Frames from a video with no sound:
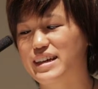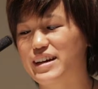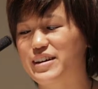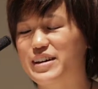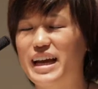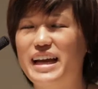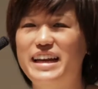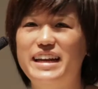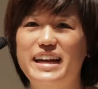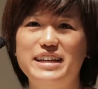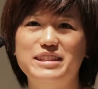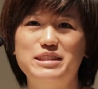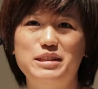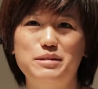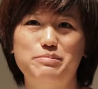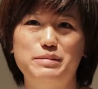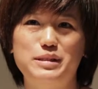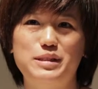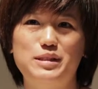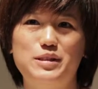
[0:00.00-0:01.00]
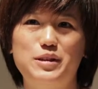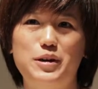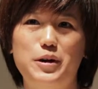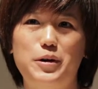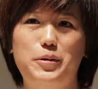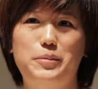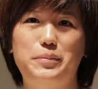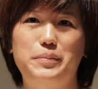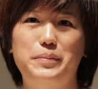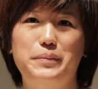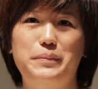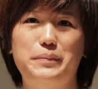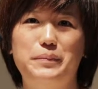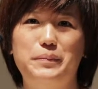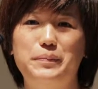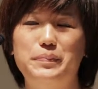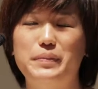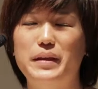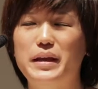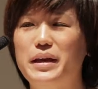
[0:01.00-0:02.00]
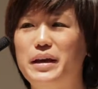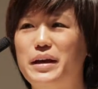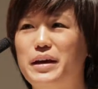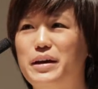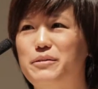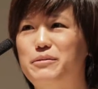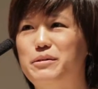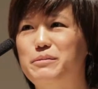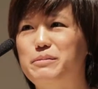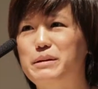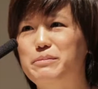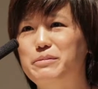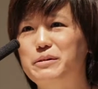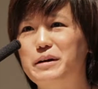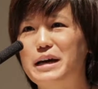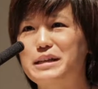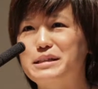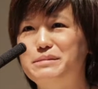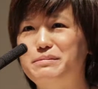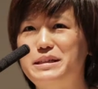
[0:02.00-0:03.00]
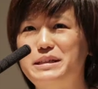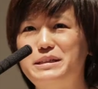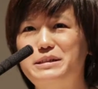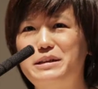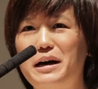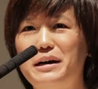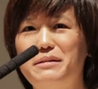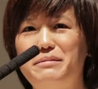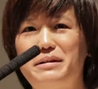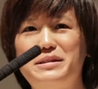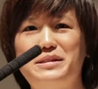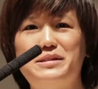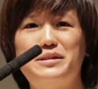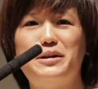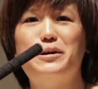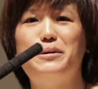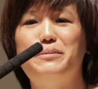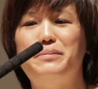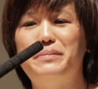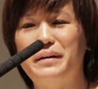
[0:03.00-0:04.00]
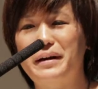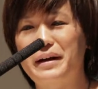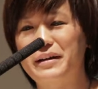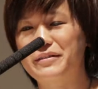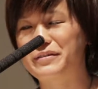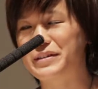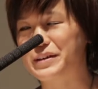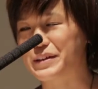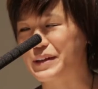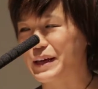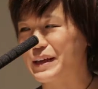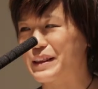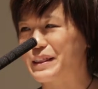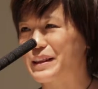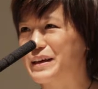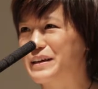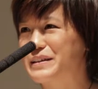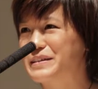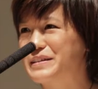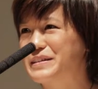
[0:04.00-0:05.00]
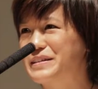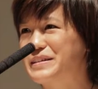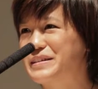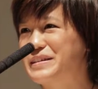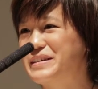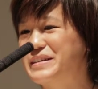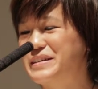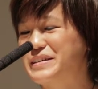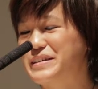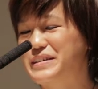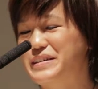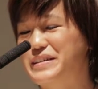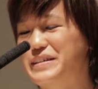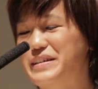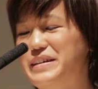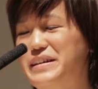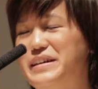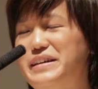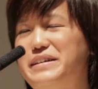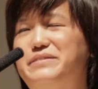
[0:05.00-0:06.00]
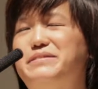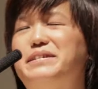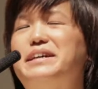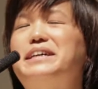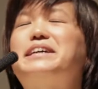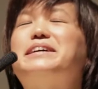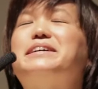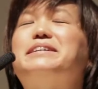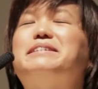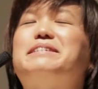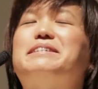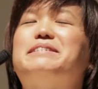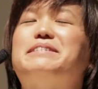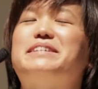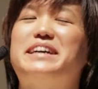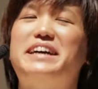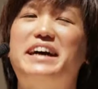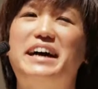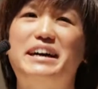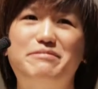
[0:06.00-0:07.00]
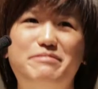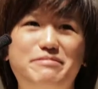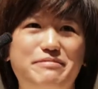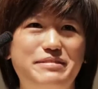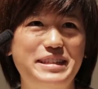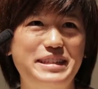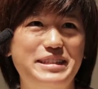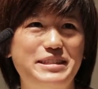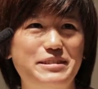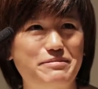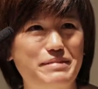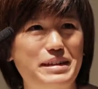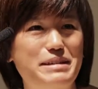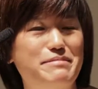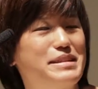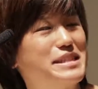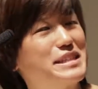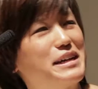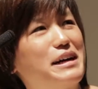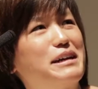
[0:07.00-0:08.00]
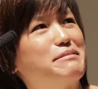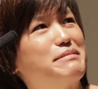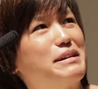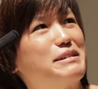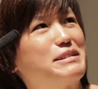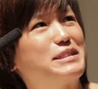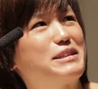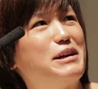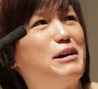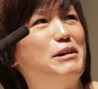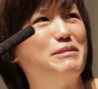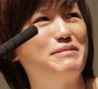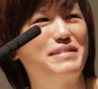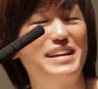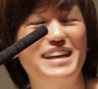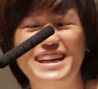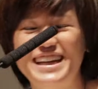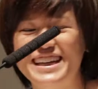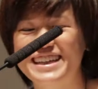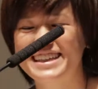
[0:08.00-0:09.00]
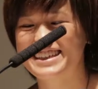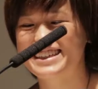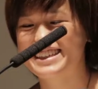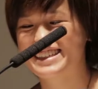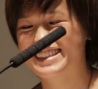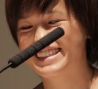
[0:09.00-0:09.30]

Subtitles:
Okay, next up is scope. When people ask me to talk about scope, I feel like this. I'm like, oh God, please don't make me talk about scoping.